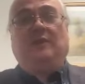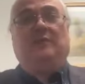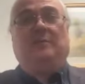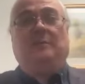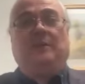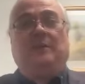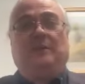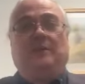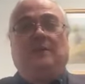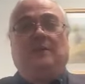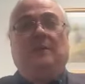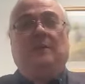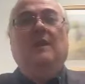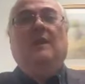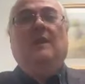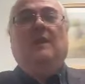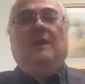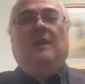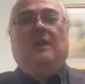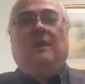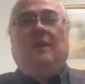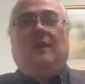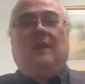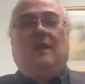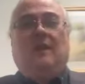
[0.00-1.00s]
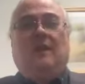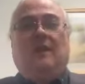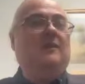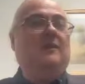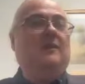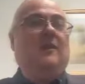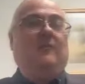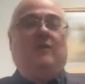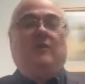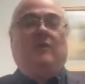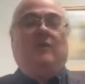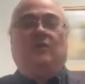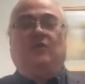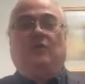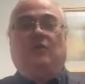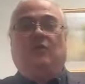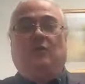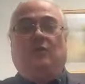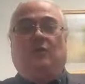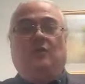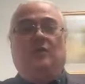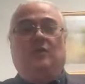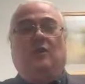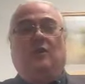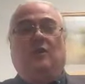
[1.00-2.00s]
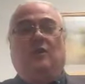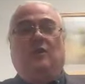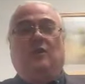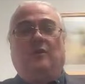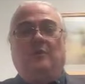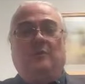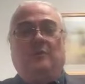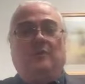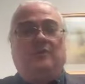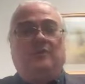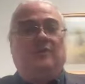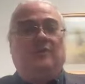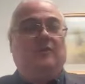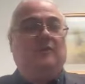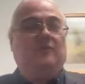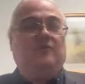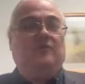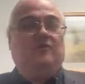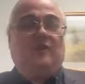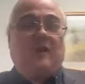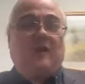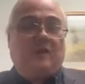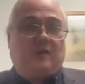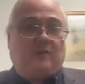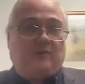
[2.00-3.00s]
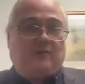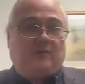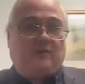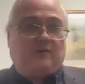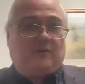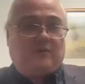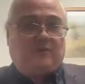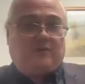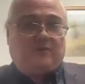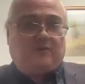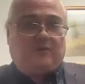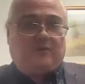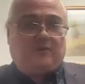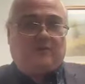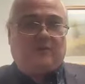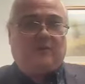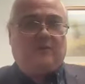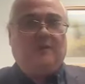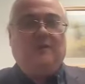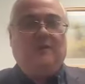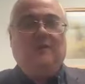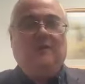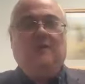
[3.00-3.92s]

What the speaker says: Eastman. And I had given a talk on the music of Genesis,